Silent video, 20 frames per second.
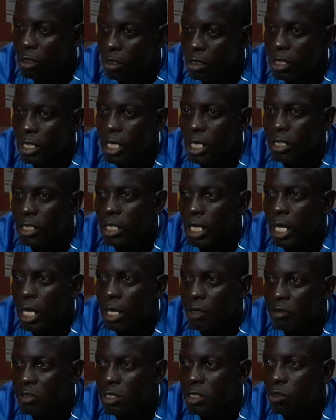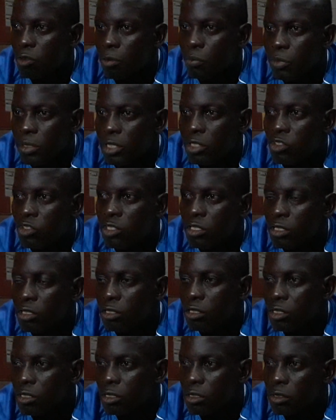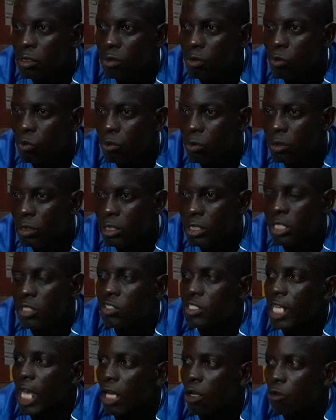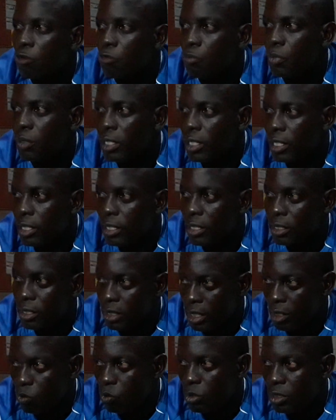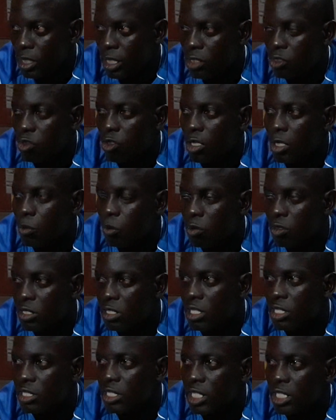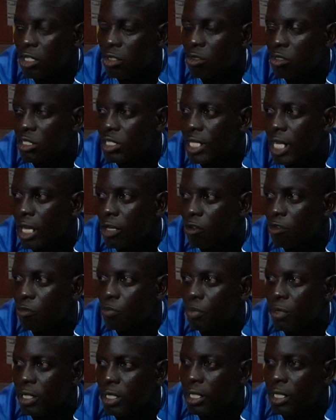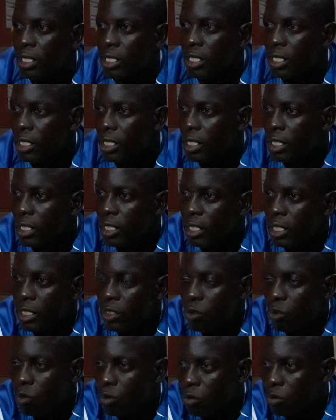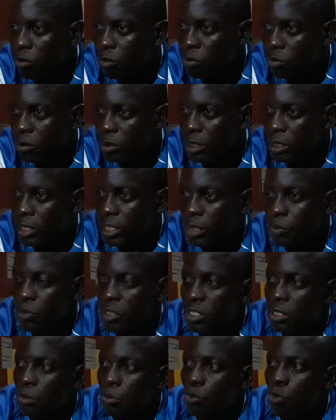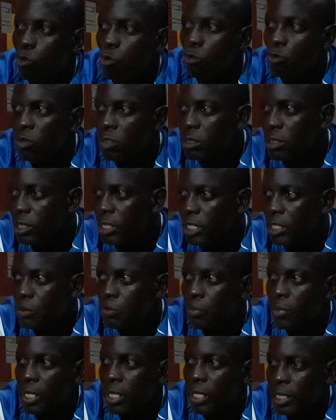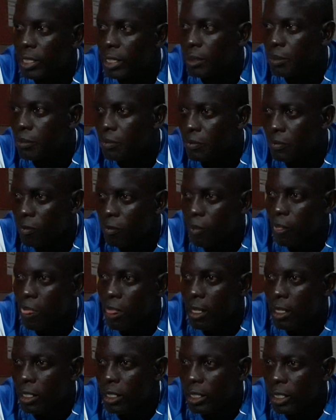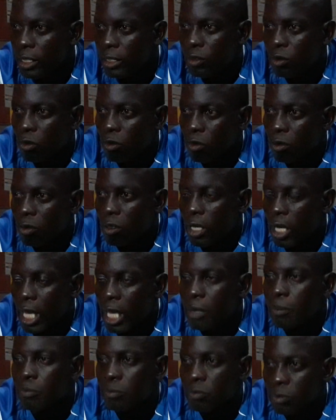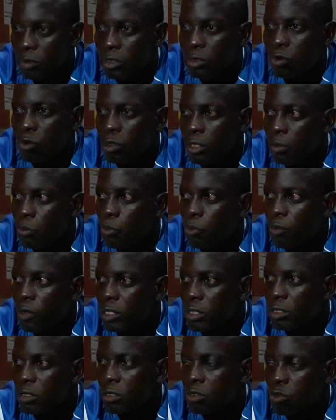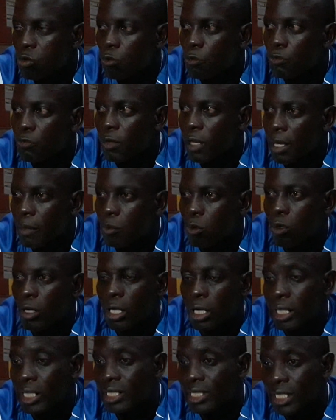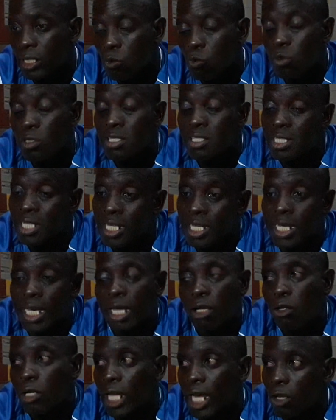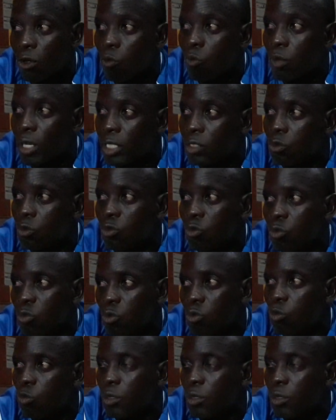Yes, I've seen a big change in the style of play. Like we just talked about system and the style of play. And the team is improving game by game. And I'm, impressed so far, but I think we still got a lot of work to do.